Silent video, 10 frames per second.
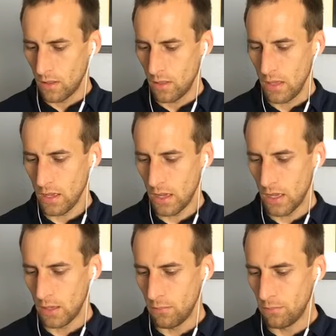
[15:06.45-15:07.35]
The
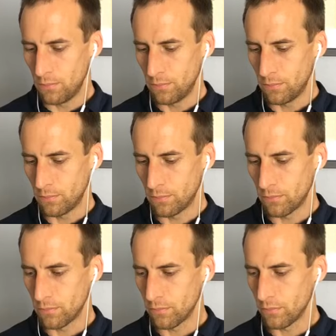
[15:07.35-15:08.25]
um,
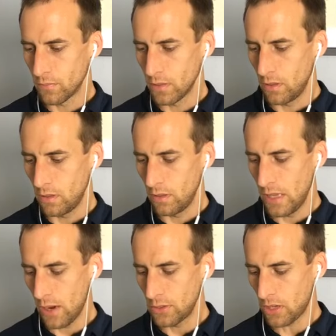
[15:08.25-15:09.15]

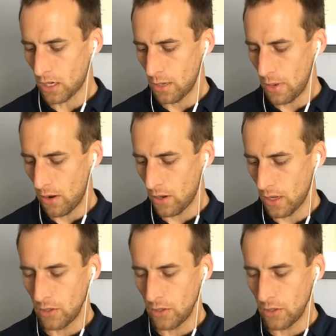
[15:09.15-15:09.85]
yeah, I was talking about uh,